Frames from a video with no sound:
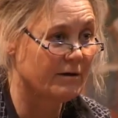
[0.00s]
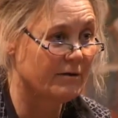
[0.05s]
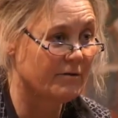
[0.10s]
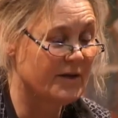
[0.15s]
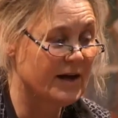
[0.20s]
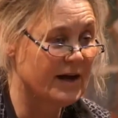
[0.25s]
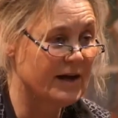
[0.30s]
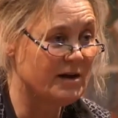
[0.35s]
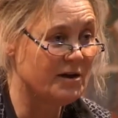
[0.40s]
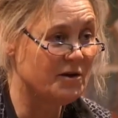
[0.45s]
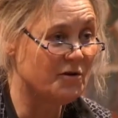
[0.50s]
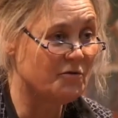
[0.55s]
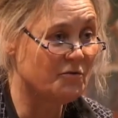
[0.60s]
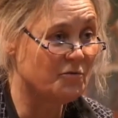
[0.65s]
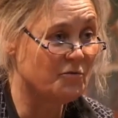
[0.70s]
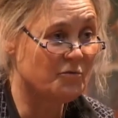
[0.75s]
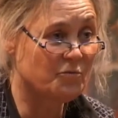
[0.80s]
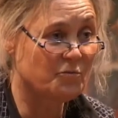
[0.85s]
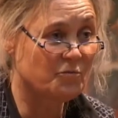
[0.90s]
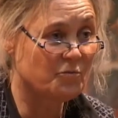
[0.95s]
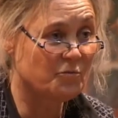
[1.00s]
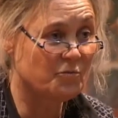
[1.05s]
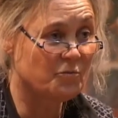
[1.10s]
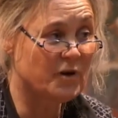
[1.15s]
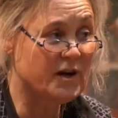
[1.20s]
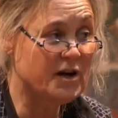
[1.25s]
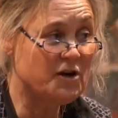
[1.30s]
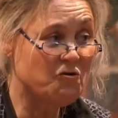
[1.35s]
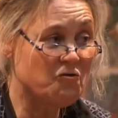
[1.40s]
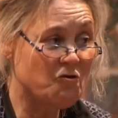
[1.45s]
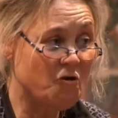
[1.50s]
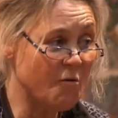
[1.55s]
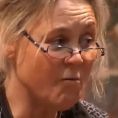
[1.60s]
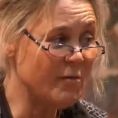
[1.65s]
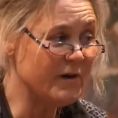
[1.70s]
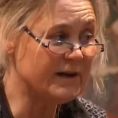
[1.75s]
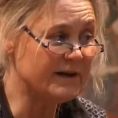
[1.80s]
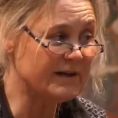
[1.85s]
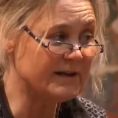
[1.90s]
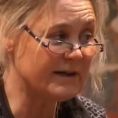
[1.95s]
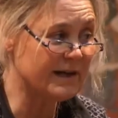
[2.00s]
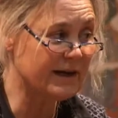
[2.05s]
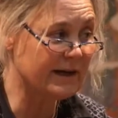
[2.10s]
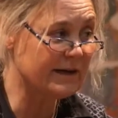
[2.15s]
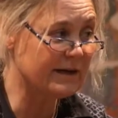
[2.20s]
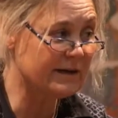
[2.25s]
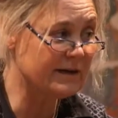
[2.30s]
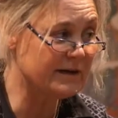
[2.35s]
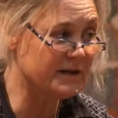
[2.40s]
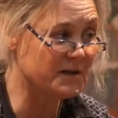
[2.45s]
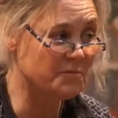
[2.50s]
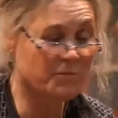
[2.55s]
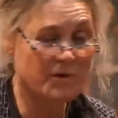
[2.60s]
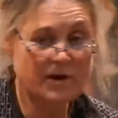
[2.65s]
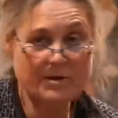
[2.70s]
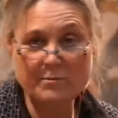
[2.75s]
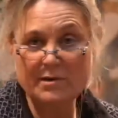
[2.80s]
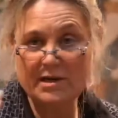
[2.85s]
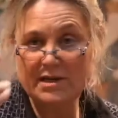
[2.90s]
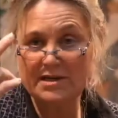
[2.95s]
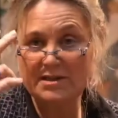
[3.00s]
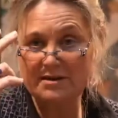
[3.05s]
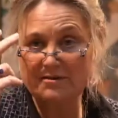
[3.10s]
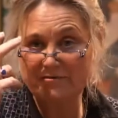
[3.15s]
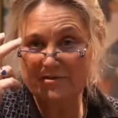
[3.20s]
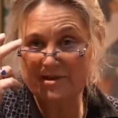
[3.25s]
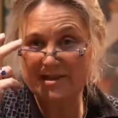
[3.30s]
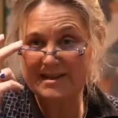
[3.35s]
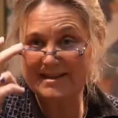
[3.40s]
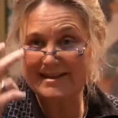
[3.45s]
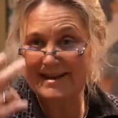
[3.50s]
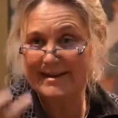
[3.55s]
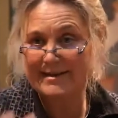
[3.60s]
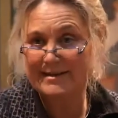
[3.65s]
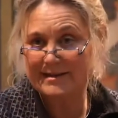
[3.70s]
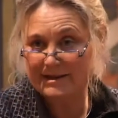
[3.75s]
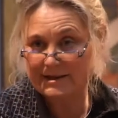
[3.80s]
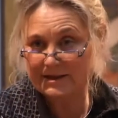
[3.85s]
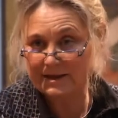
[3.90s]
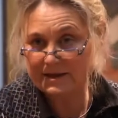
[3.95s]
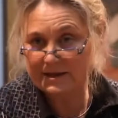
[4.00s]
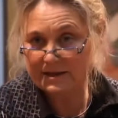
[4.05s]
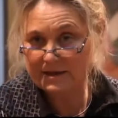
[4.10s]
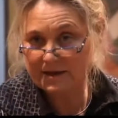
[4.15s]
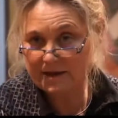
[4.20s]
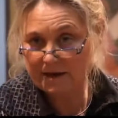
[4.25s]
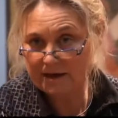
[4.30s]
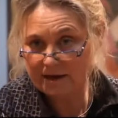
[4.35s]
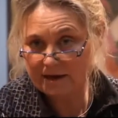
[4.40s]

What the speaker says: Then we normally think it is by means of the senses.